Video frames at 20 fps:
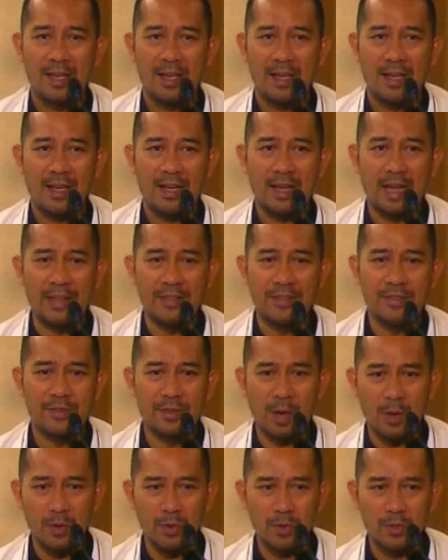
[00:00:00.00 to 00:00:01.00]
And
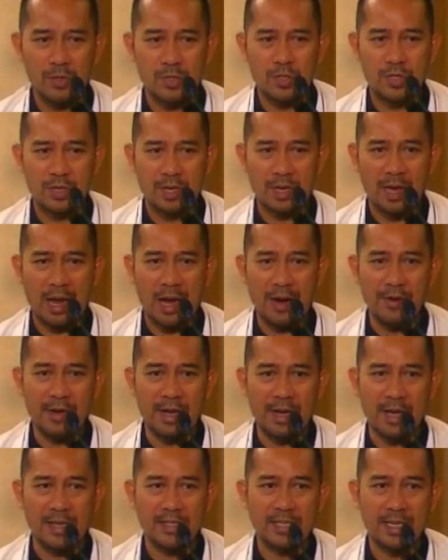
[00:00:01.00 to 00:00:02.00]
those
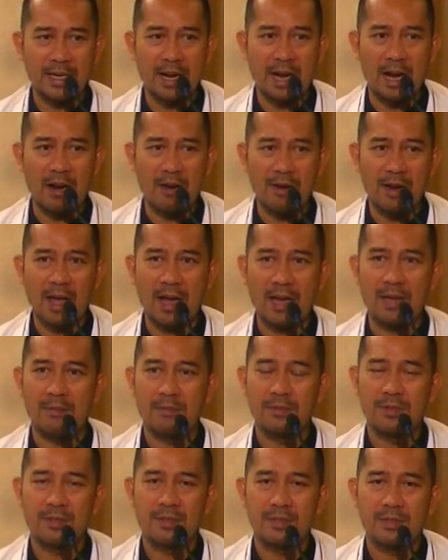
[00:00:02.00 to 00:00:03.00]
areas in our
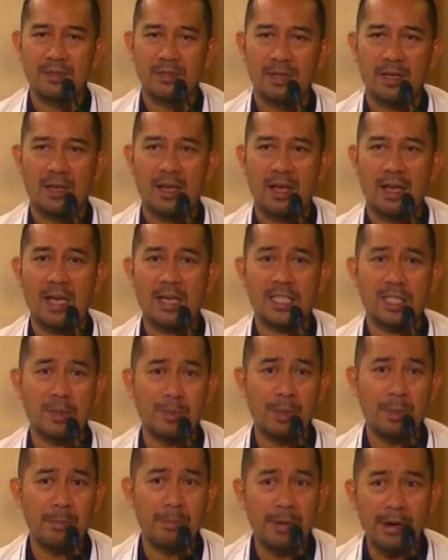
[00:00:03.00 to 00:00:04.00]
lives has to be
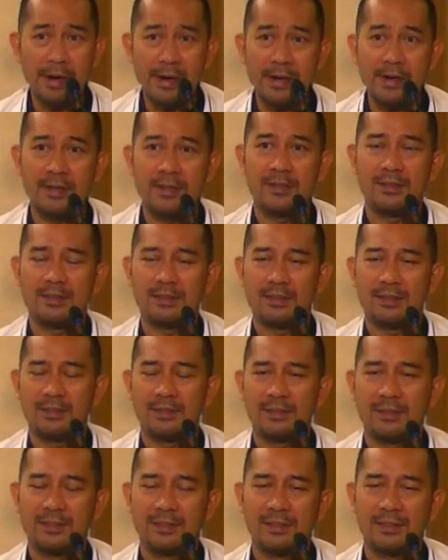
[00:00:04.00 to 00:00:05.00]
burned.
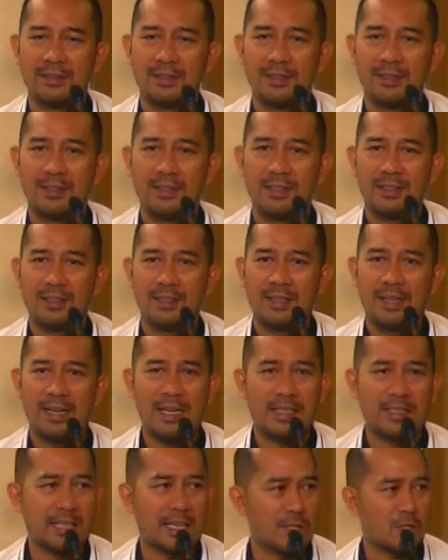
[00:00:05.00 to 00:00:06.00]

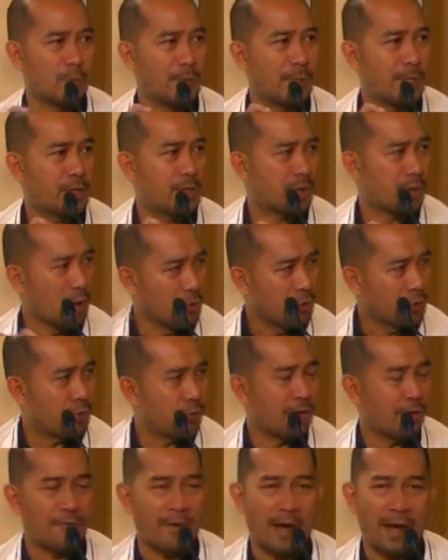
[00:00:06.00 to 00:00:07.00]
It has to be thrown to the
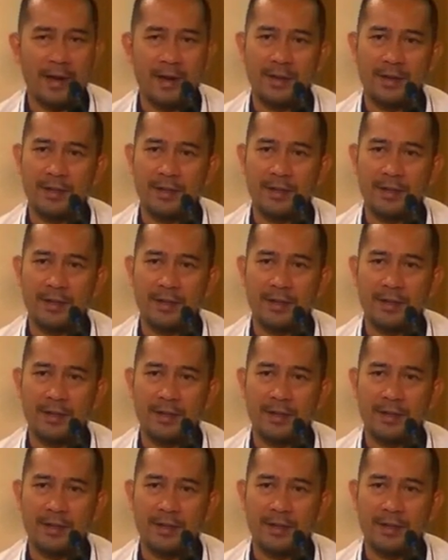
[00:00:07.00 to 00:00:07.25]
fire.